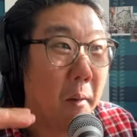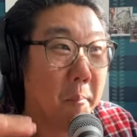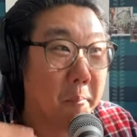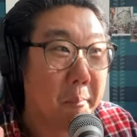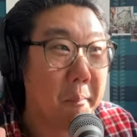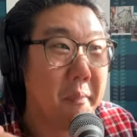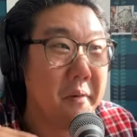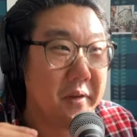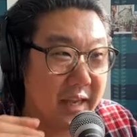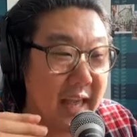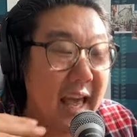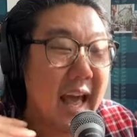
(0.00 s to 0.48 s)

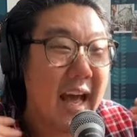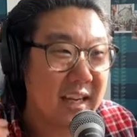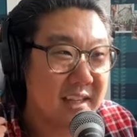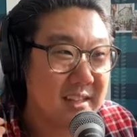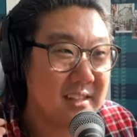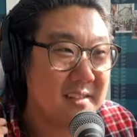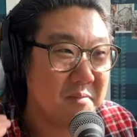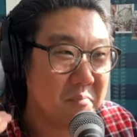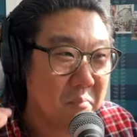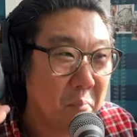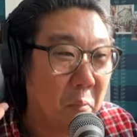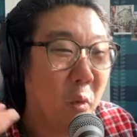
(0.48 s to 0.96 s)

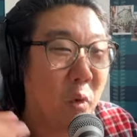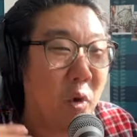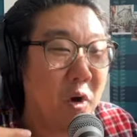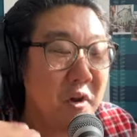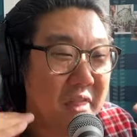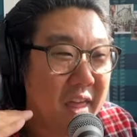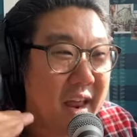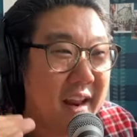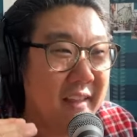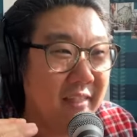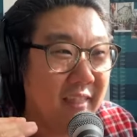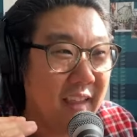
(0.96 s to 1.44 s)
Yes, more
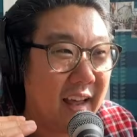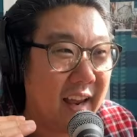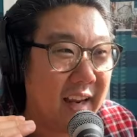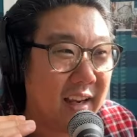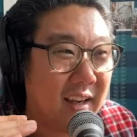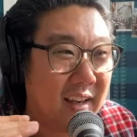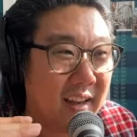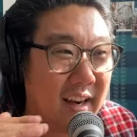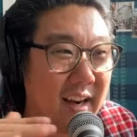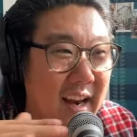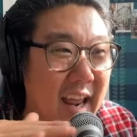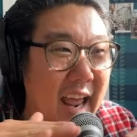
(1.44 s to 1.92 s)
than
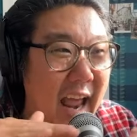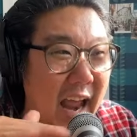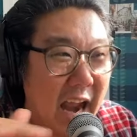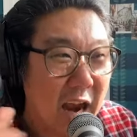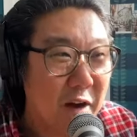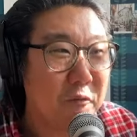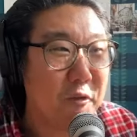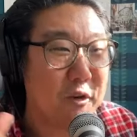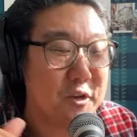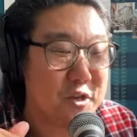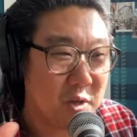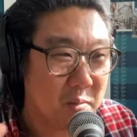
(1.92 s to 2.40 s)
like an
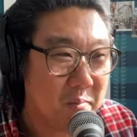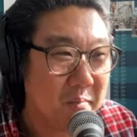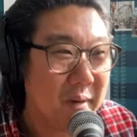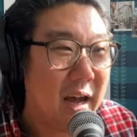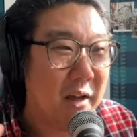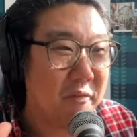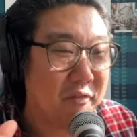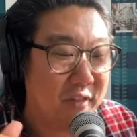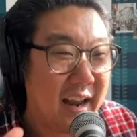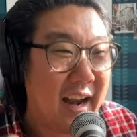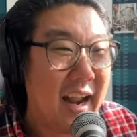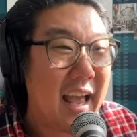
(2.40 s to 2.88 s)
average
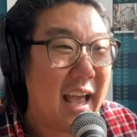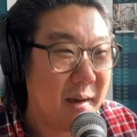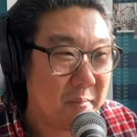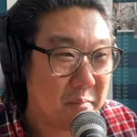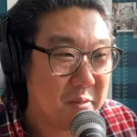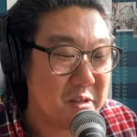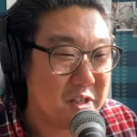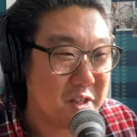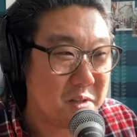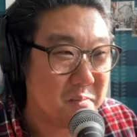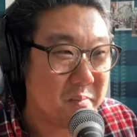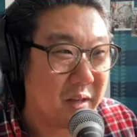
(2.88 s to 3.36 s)
amount that
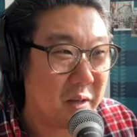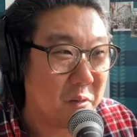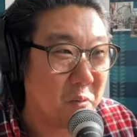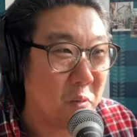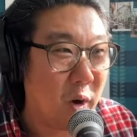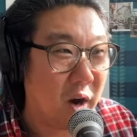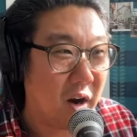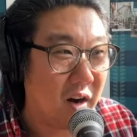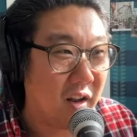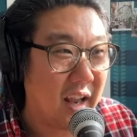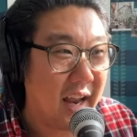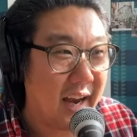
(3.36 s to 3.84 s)
happens to me,
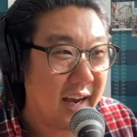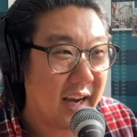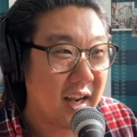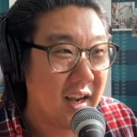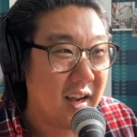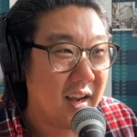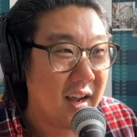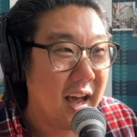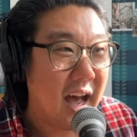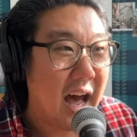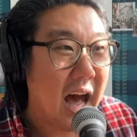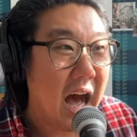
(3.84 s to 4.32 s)
where like
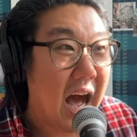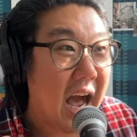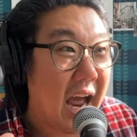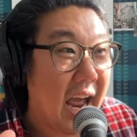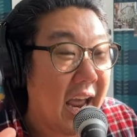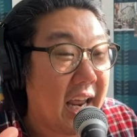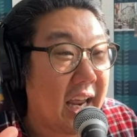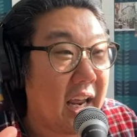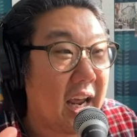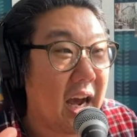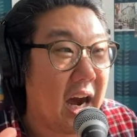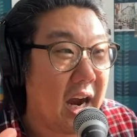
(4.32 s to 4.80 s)

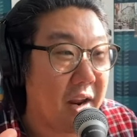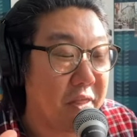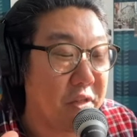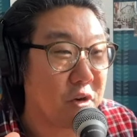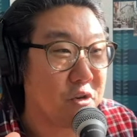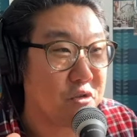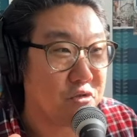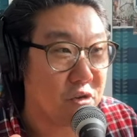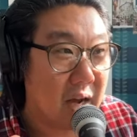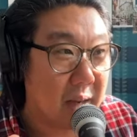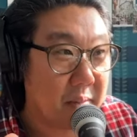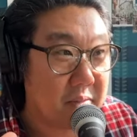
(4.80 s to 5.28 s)
I either
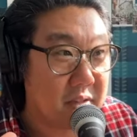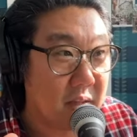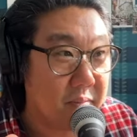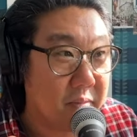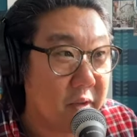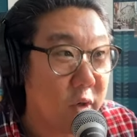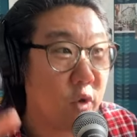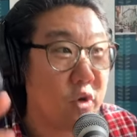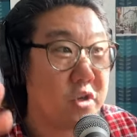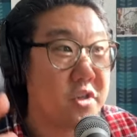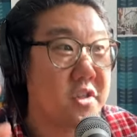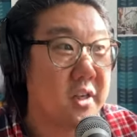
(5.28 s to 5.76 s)
drop
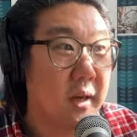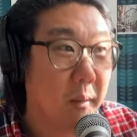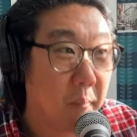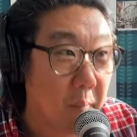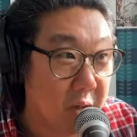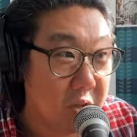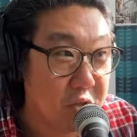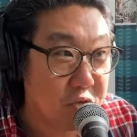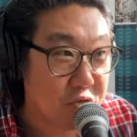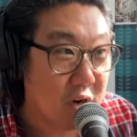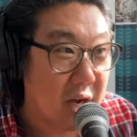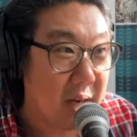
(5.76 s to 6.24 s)
something or
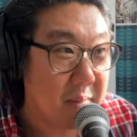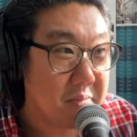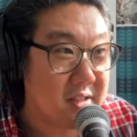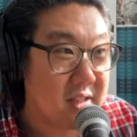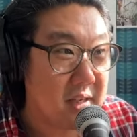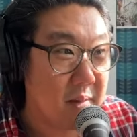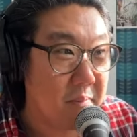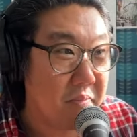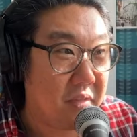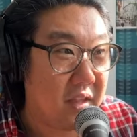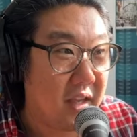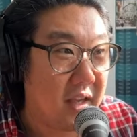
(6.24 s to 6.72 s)
someone drops
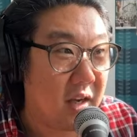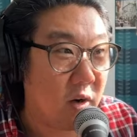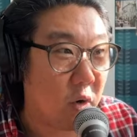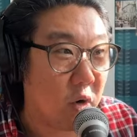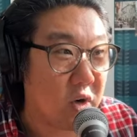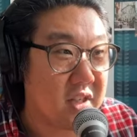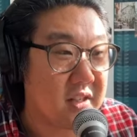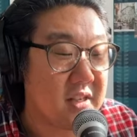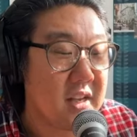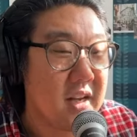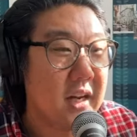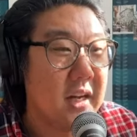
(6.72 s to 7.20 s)
something or
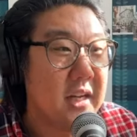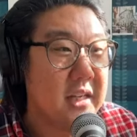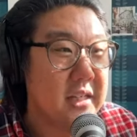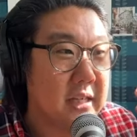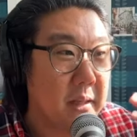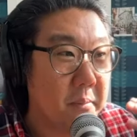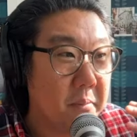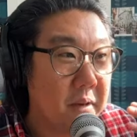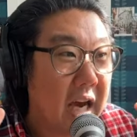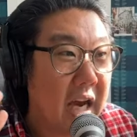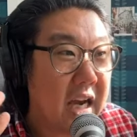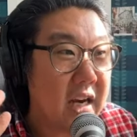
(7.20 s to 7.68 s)

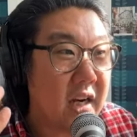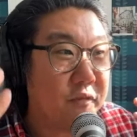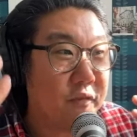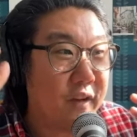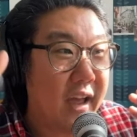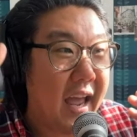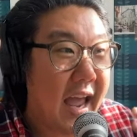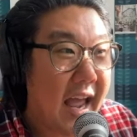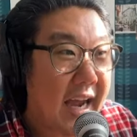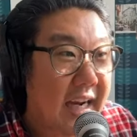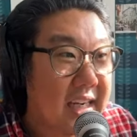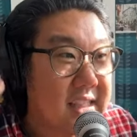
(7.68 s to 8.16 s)
some kind of
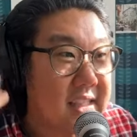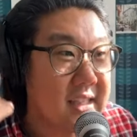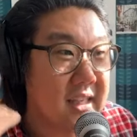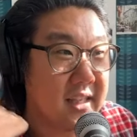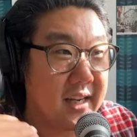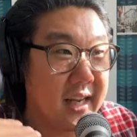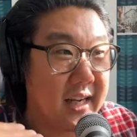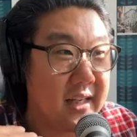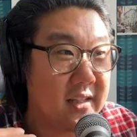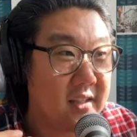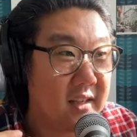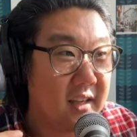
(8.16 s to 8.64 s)

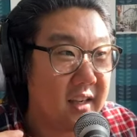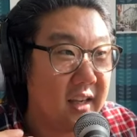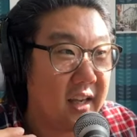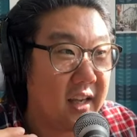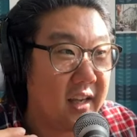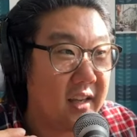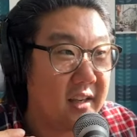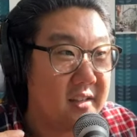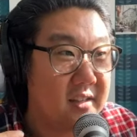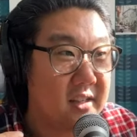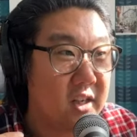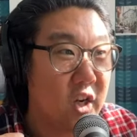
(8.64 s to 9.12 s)
accident
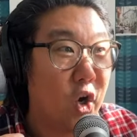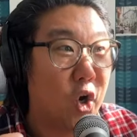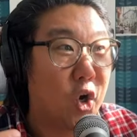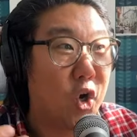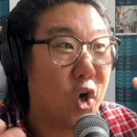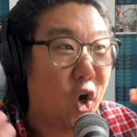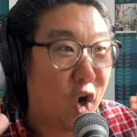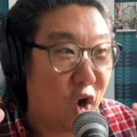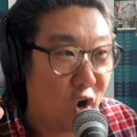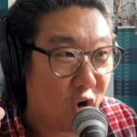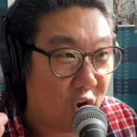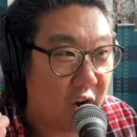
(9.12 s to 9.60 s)
is
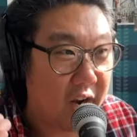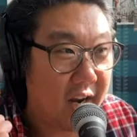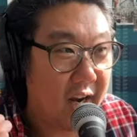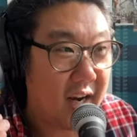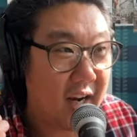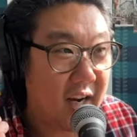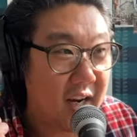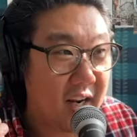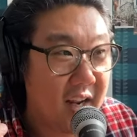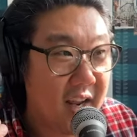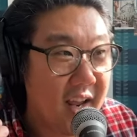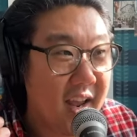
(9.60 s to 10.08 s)

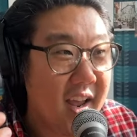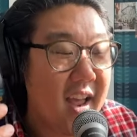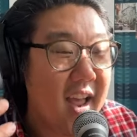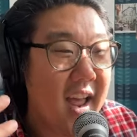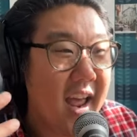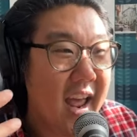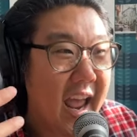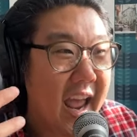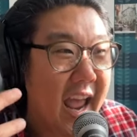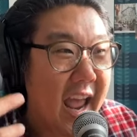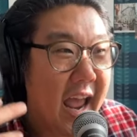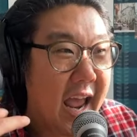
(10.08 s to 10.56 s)
occurring,
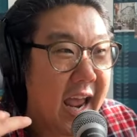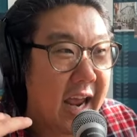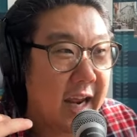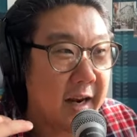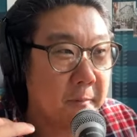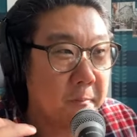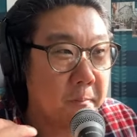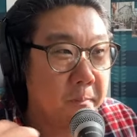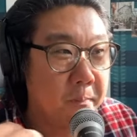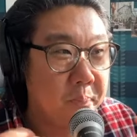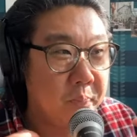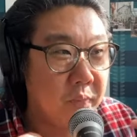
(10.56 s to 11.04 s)
and